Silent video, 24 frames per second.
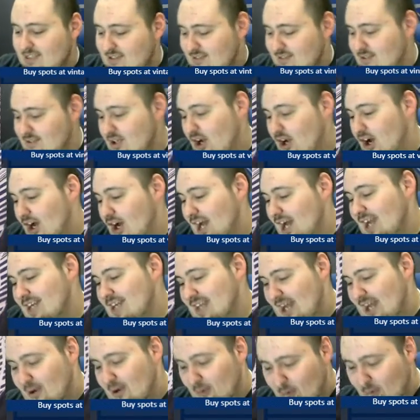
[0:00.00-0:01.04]
All right.
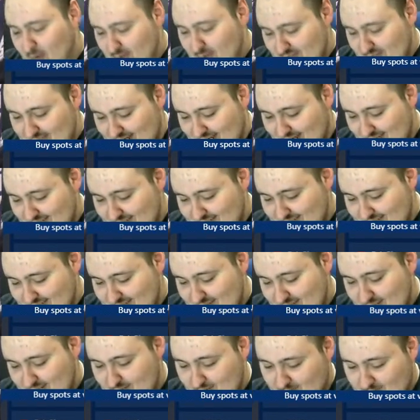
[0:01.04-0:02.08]
Now hold on.
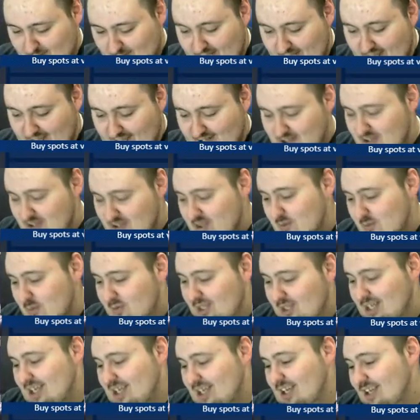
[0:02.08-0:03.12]
Flag on the
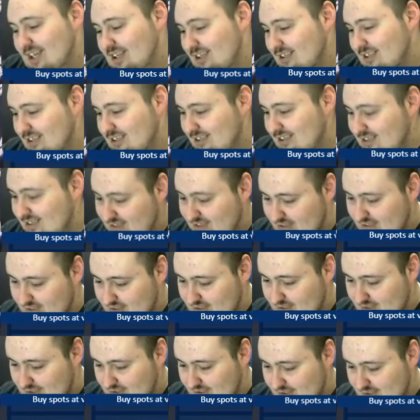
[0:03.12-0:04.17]
play.
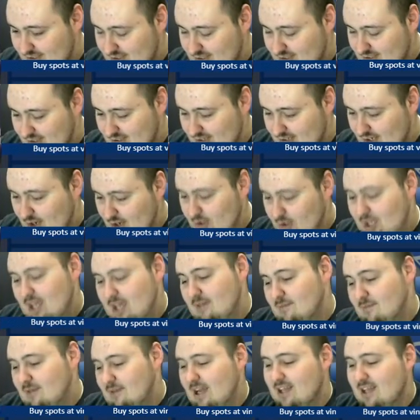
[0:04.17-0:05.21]
Okay,
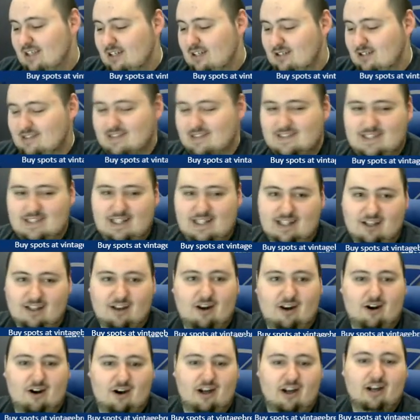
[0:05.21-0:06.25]
fine. There's a T.
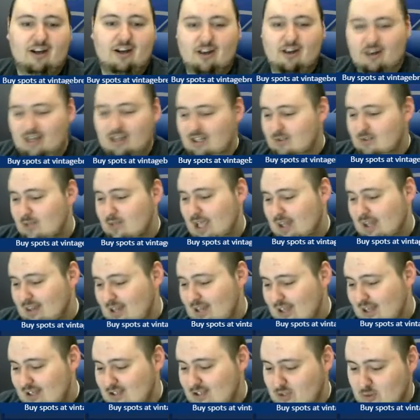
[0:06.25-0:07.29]
All right. You got
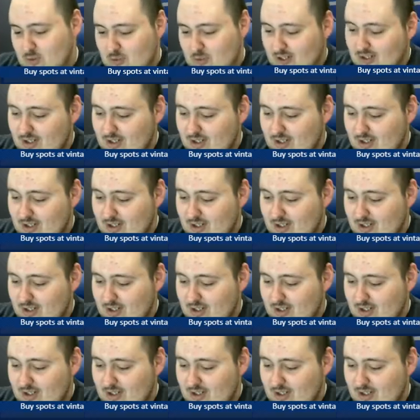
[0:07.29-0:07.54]
that. Sure.